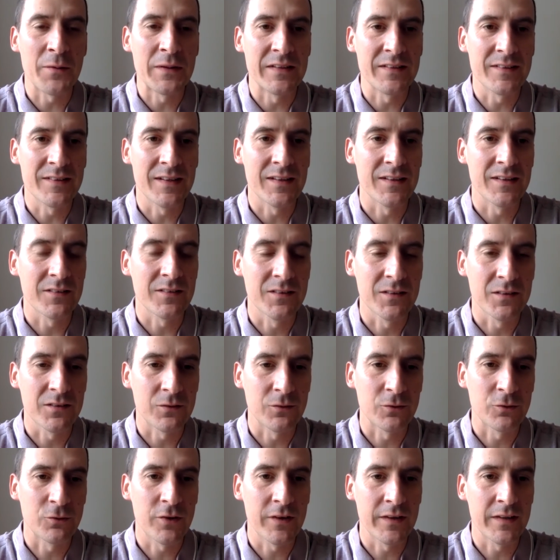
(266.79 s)
intense
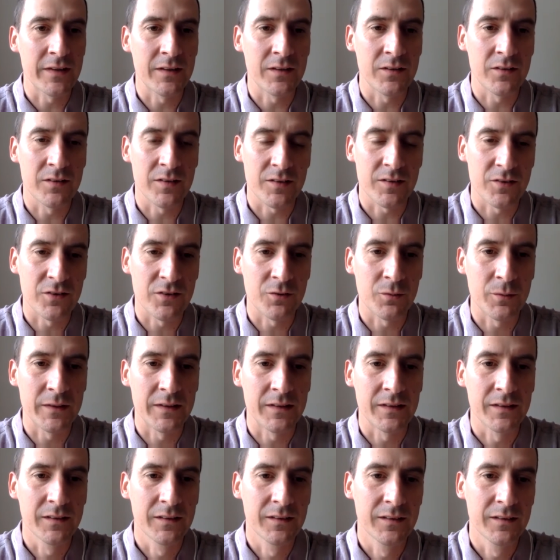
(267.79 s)
Arsenal training sessions
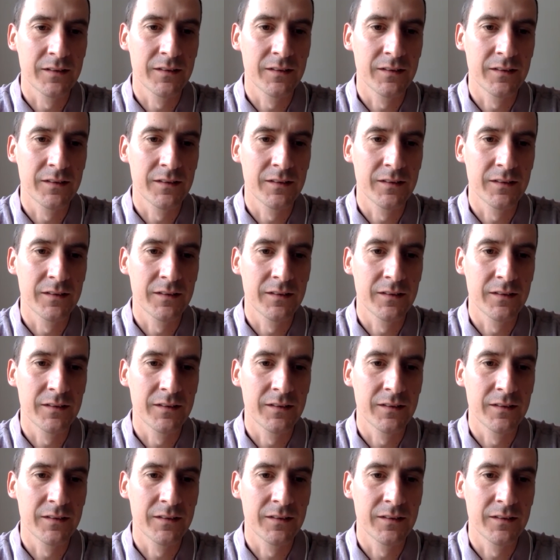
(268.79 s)
were?